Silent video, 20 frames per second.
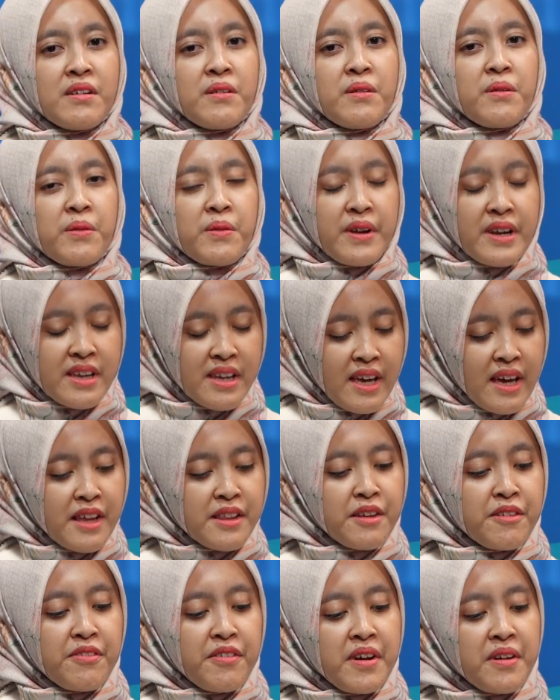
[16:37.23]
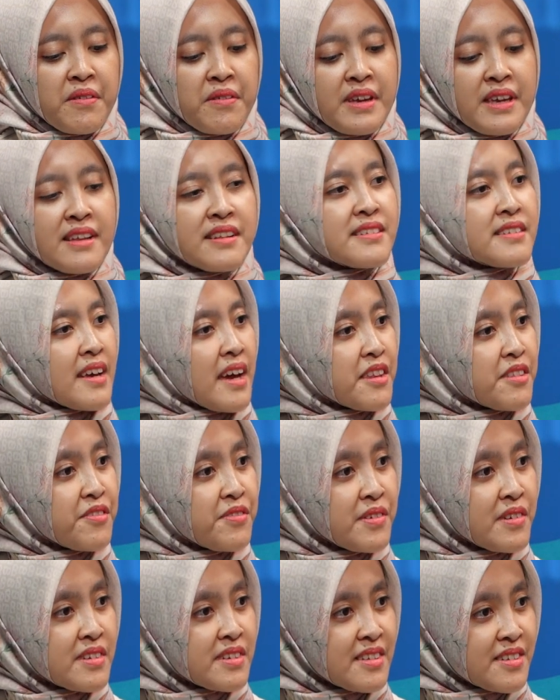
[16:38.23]
already had a very
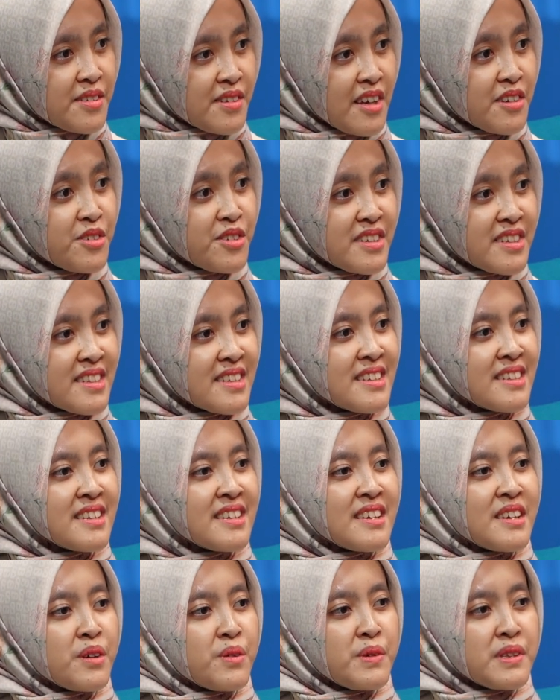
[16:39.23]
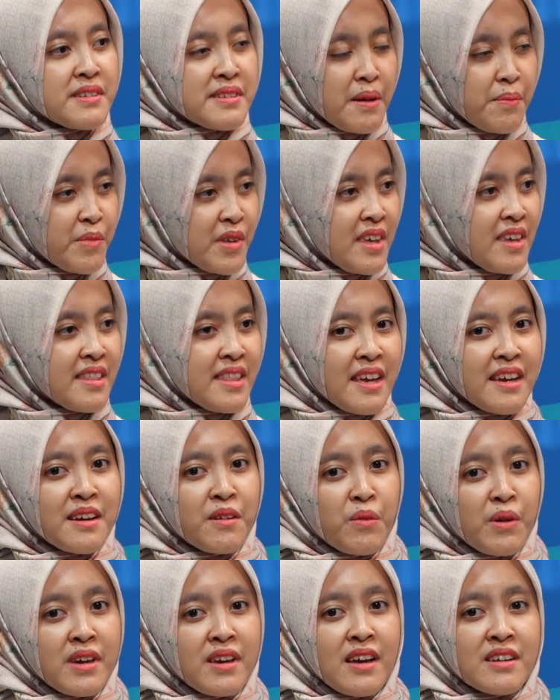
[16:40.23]
insightful discussion with some key
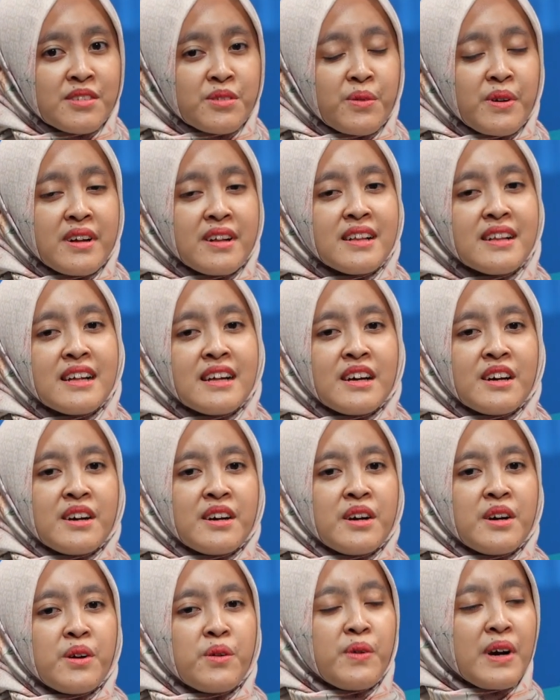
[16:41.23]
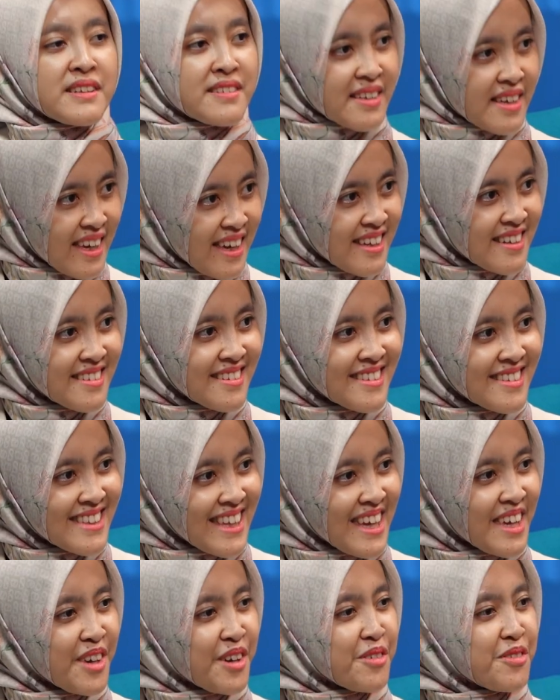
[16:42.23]
takeaway as well. Once again,
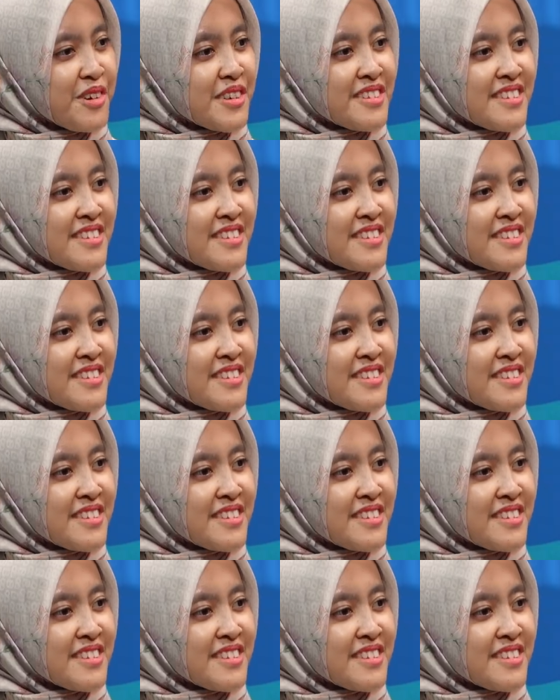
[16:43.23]
thank you for